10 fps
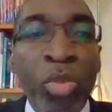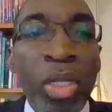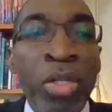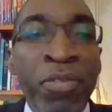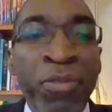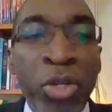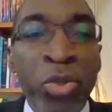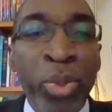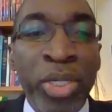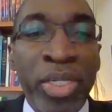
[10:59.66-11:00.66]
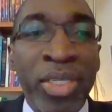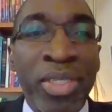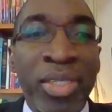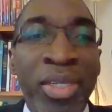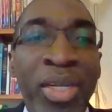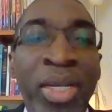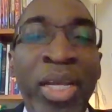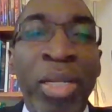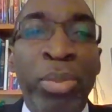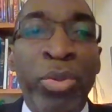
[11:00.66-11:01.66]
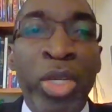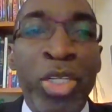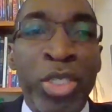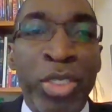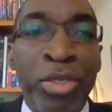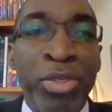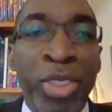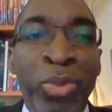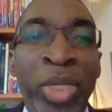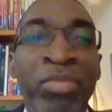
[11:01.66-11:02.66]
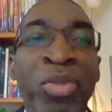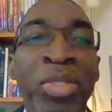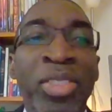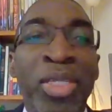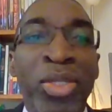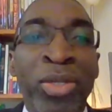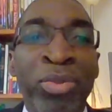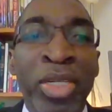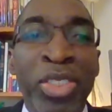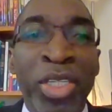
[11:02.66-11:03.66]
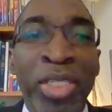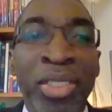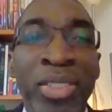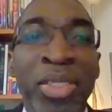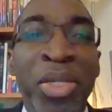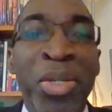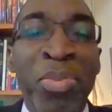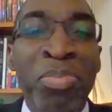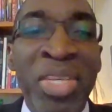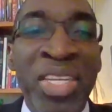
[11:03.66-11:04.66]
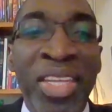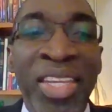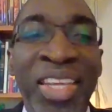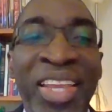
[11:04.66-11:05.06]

The fourth word, collaboration. So we have looked at origin, meaning,